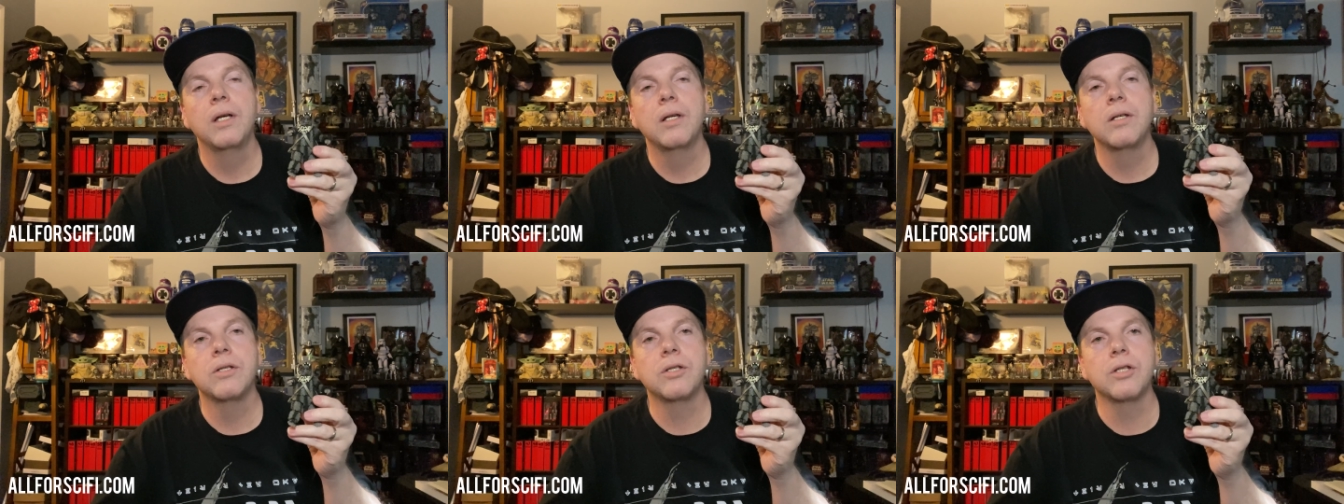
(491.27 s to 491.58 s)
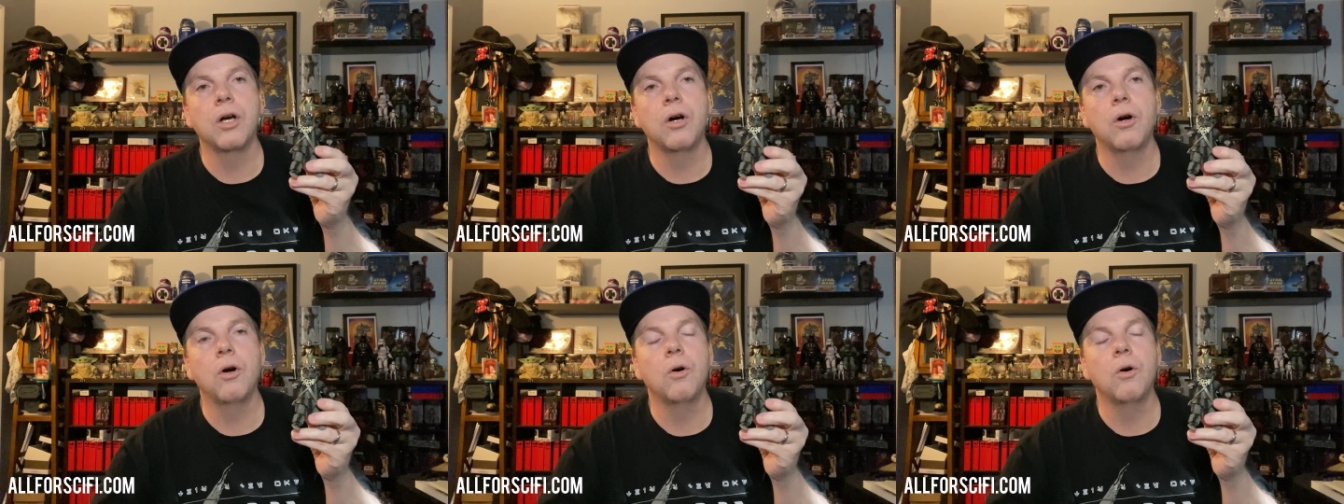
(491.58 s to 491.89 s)

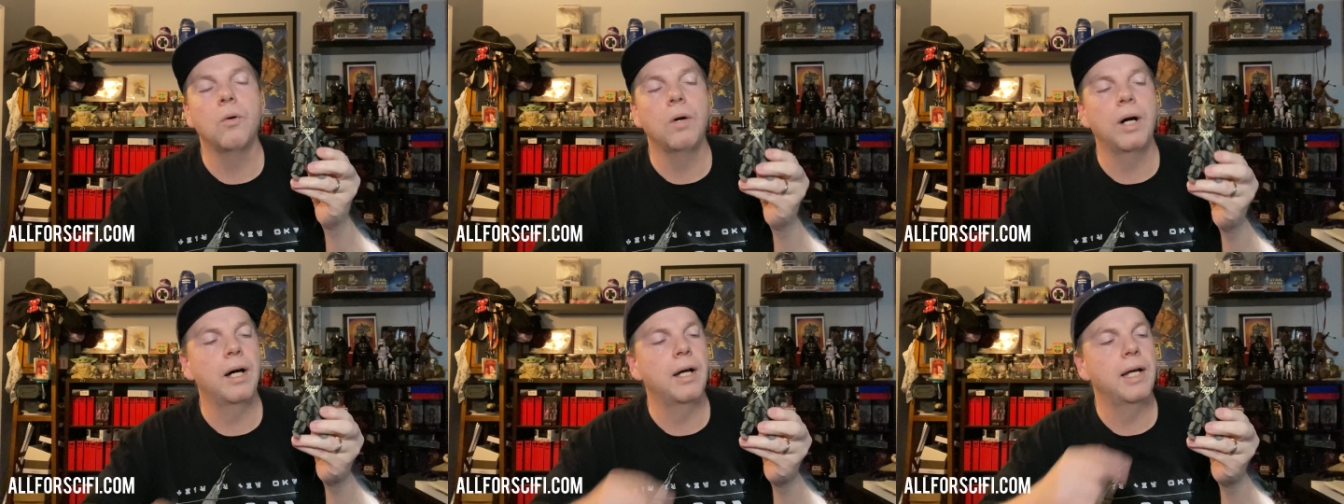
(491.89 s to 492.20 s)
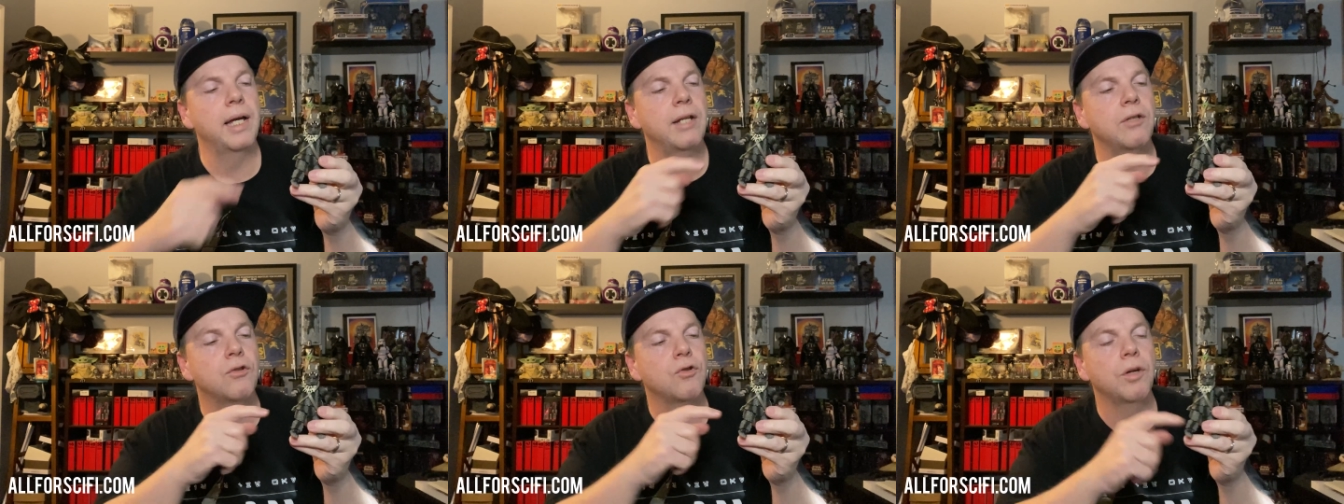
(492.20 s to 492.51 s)
So
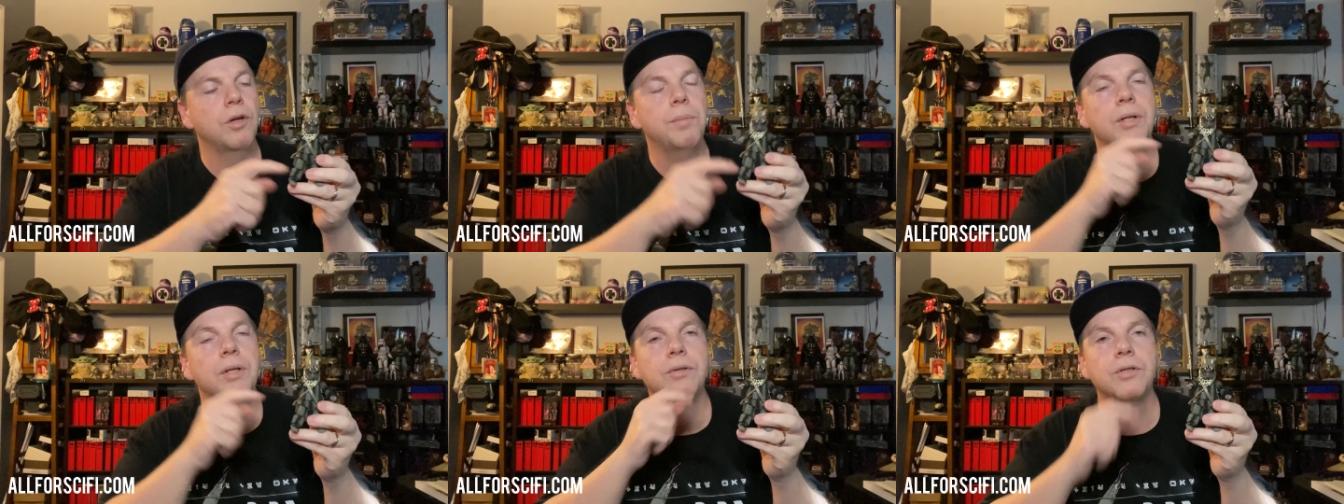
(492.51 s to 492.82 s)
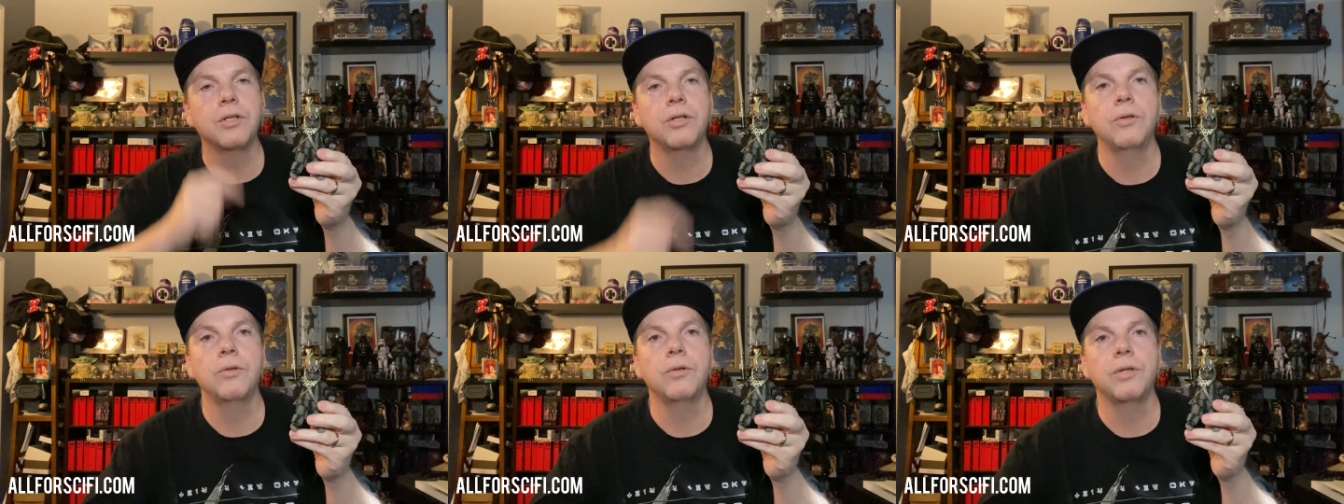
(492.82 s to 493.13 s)
in tribute
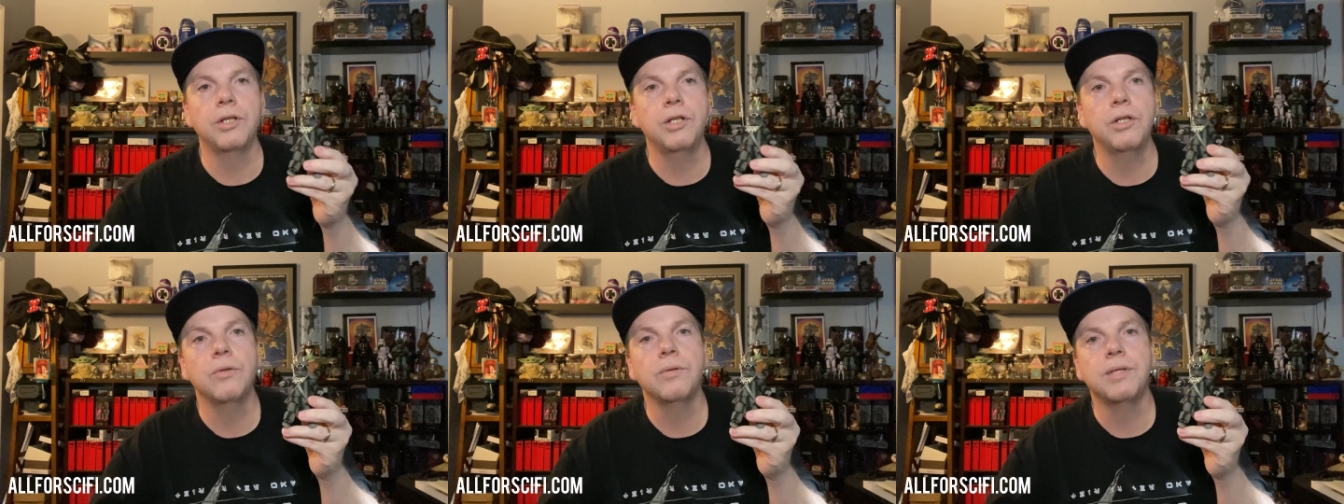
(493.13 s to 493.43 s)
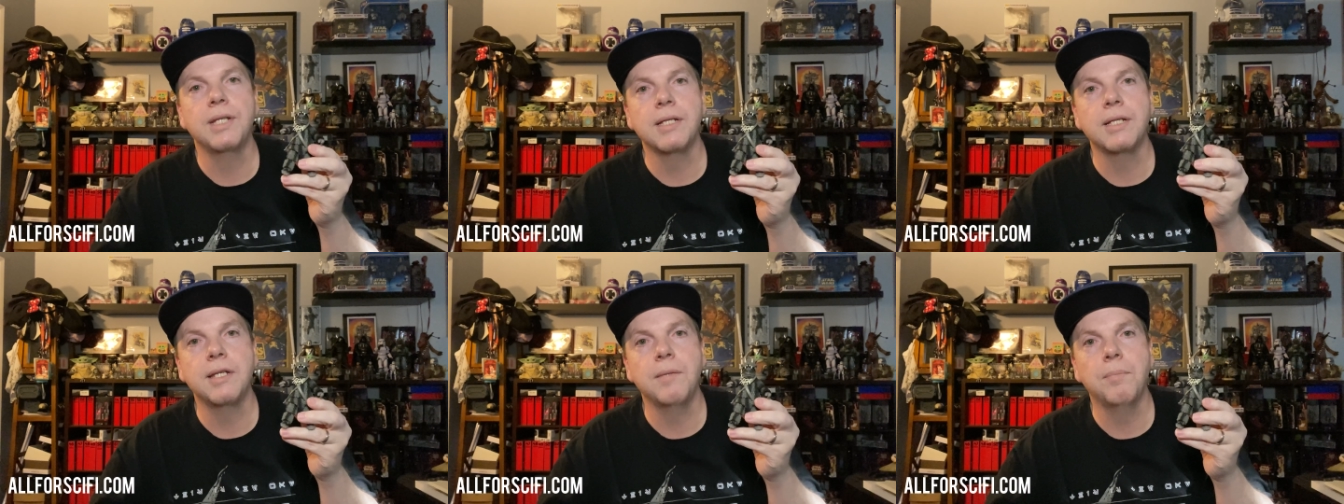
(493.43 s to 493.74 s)
to the new
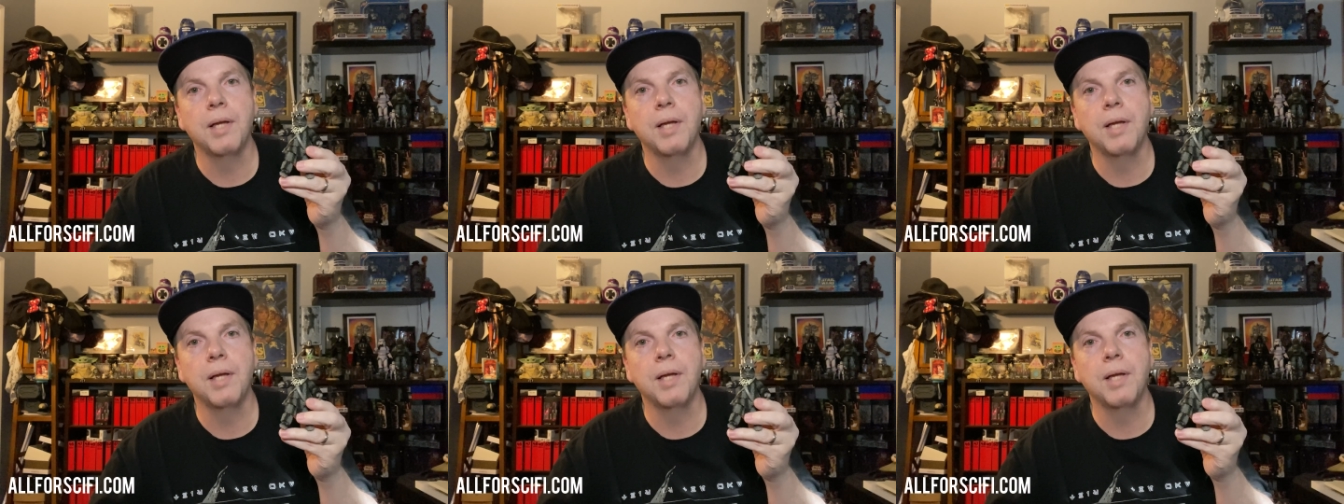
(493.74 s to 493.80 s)
Disney